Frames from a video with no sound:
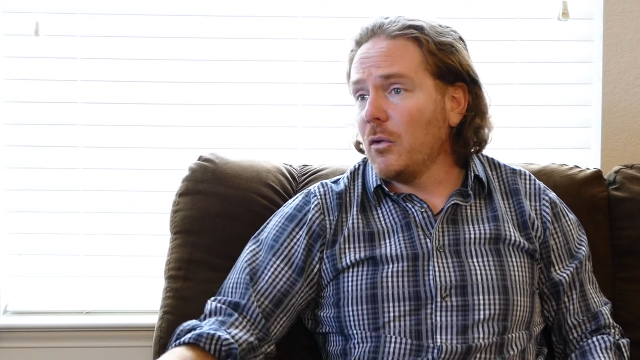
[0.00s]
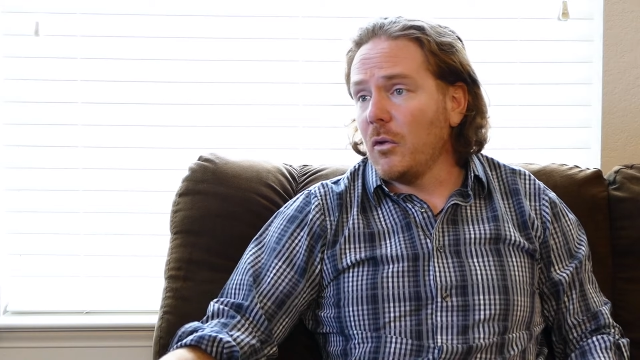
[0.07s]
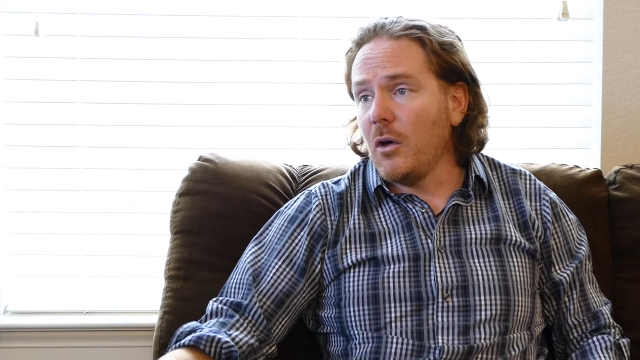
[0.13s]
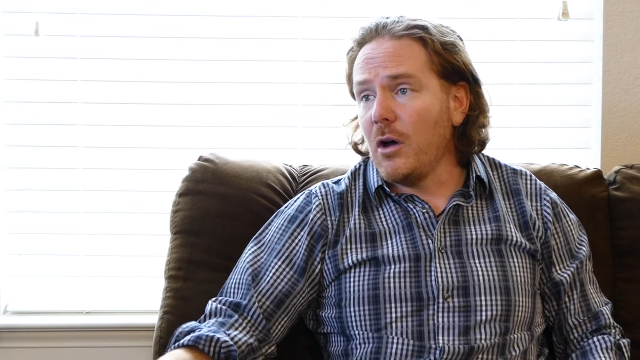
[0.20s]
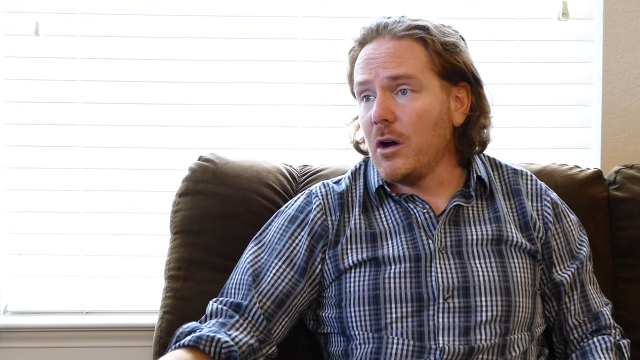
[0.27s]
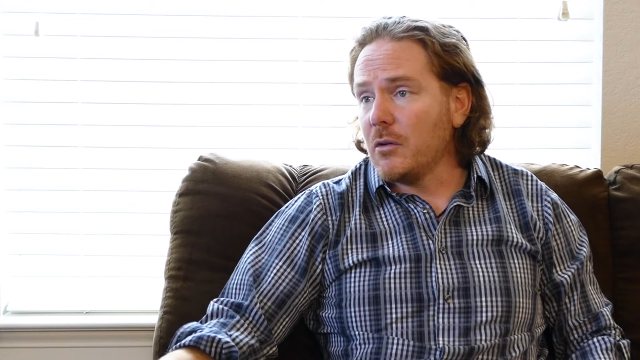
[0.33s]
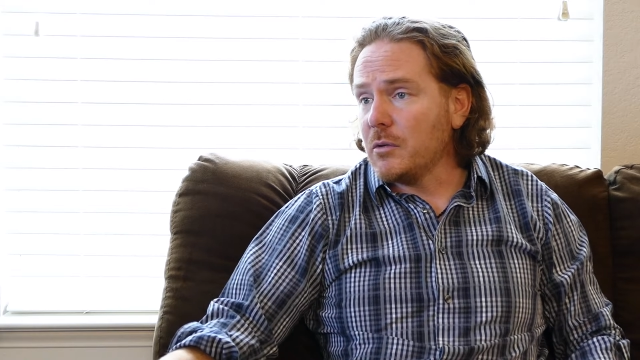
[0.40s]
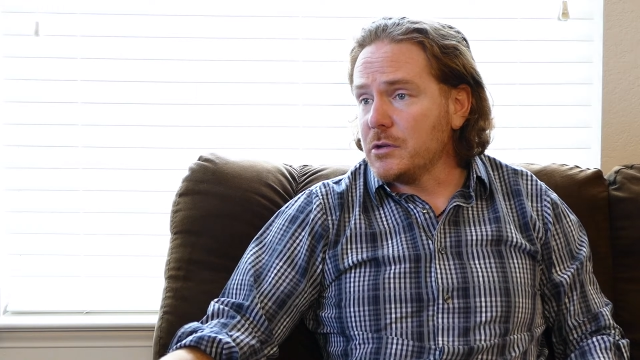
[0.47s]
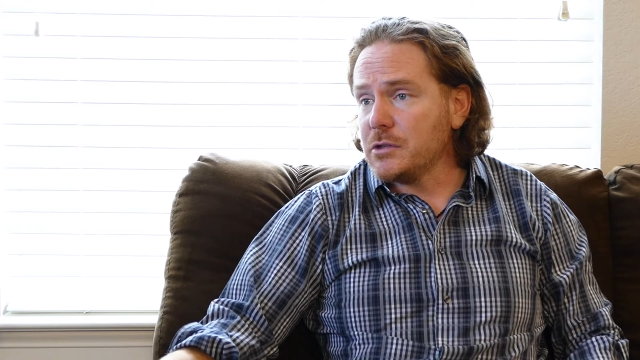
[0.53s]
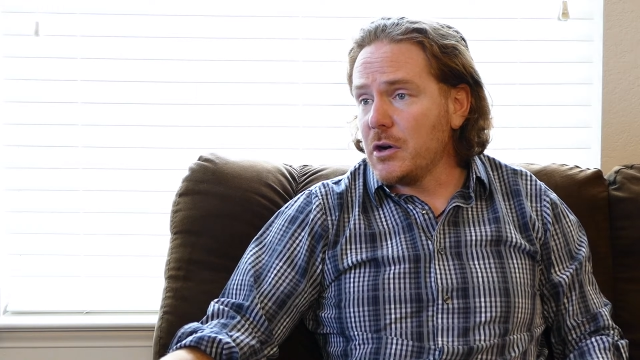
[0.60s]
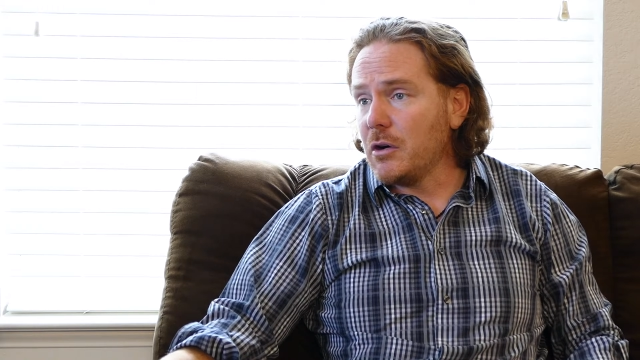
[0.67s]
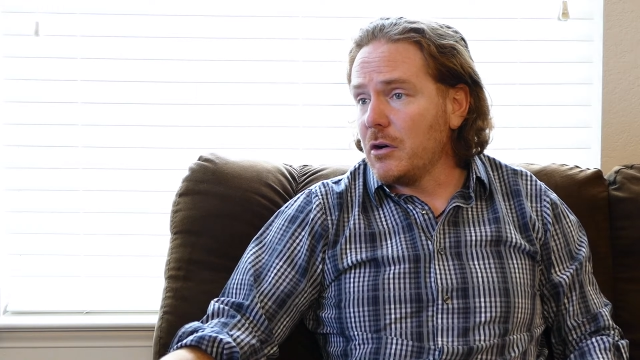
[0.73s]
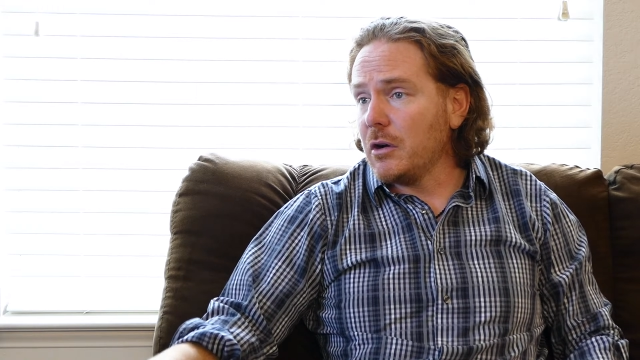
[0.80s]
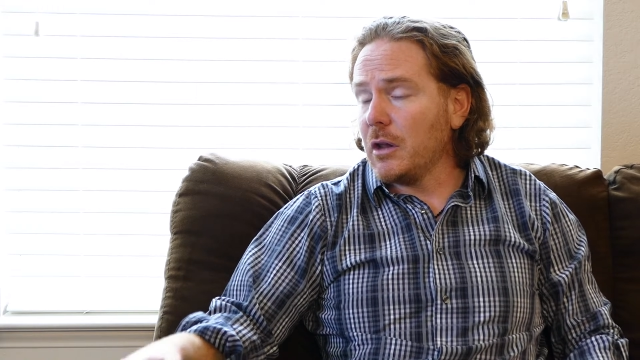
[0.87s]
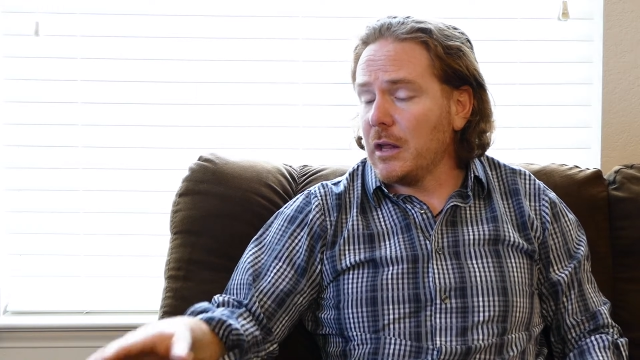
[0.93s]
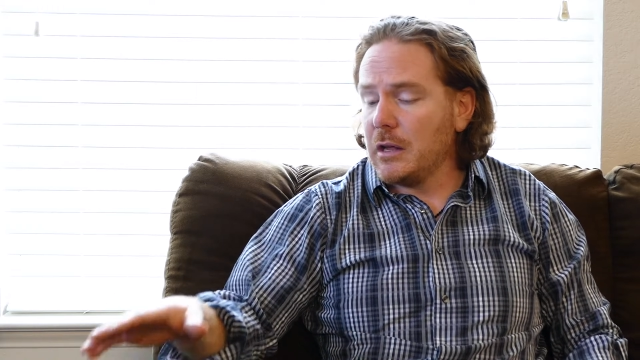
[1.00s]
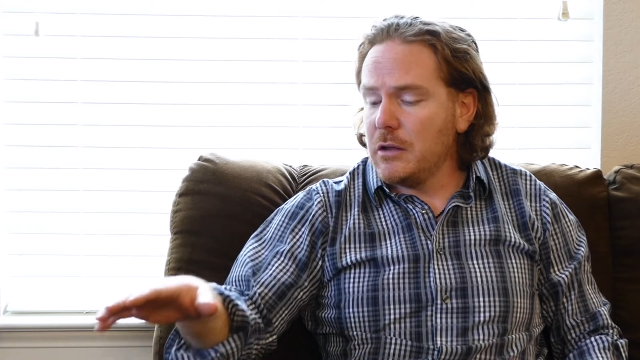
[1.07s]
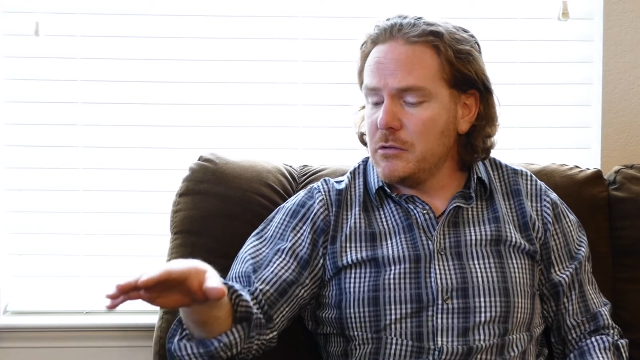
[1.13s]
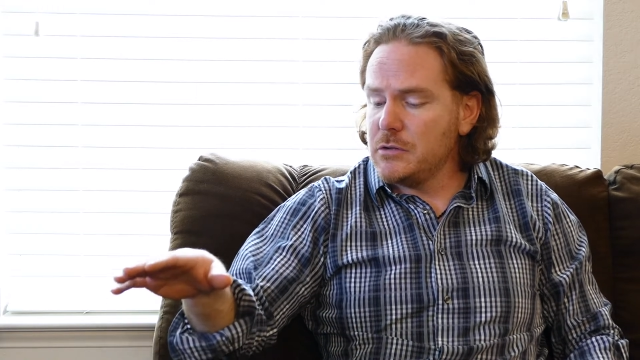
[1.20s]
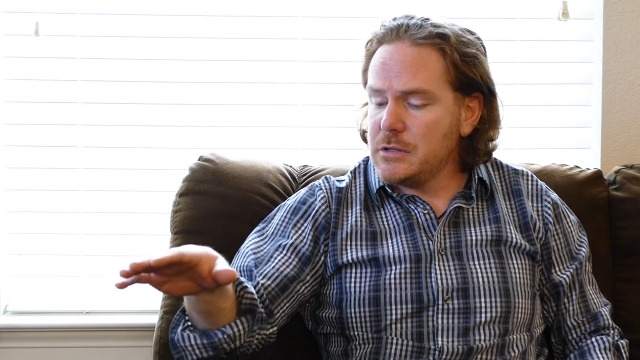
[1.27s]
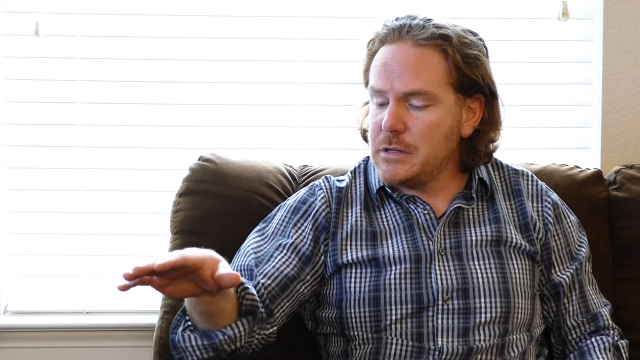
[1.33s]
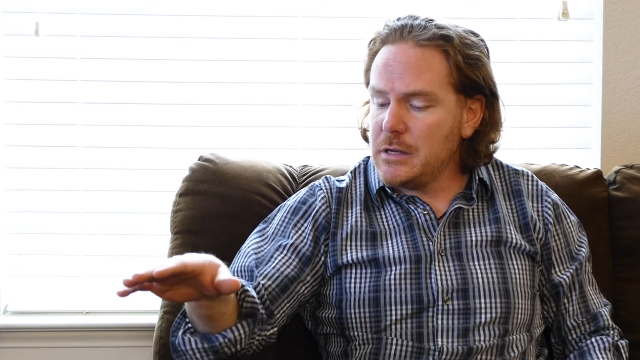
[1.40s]
long return. Like
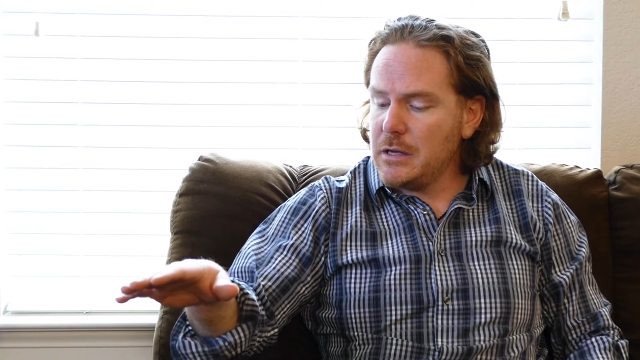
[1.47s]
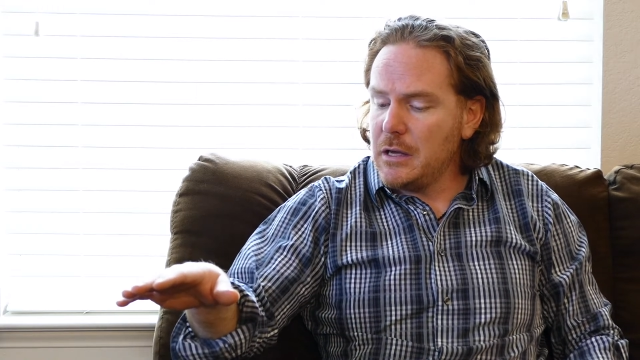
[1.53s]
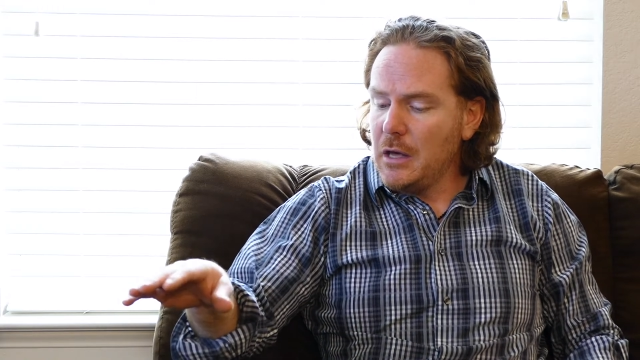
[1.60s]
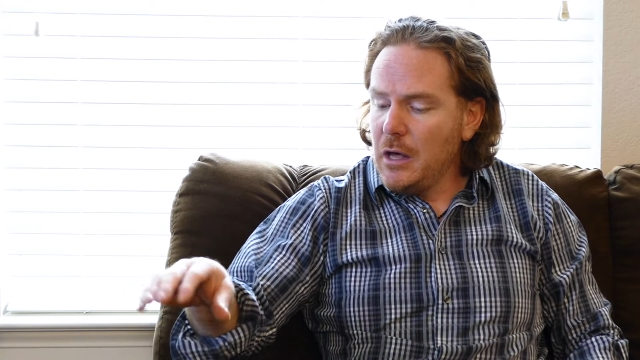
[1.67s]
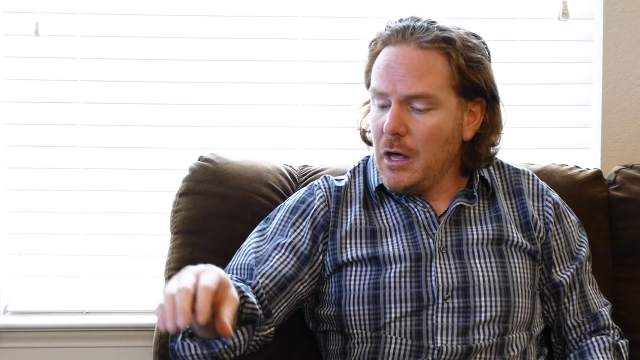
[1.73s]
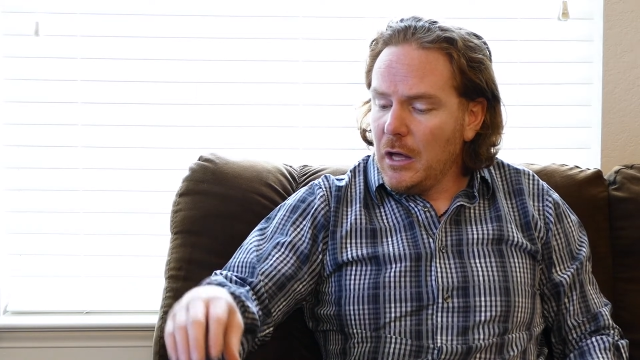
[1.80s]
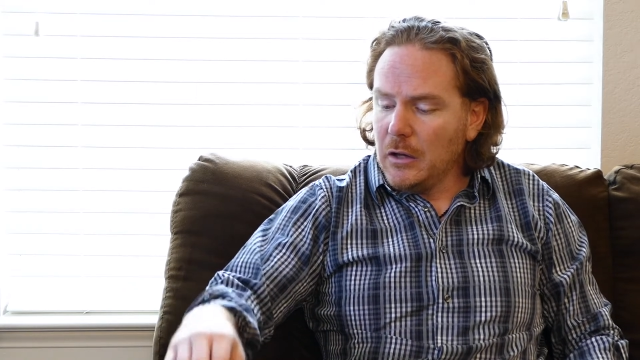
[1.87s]
you see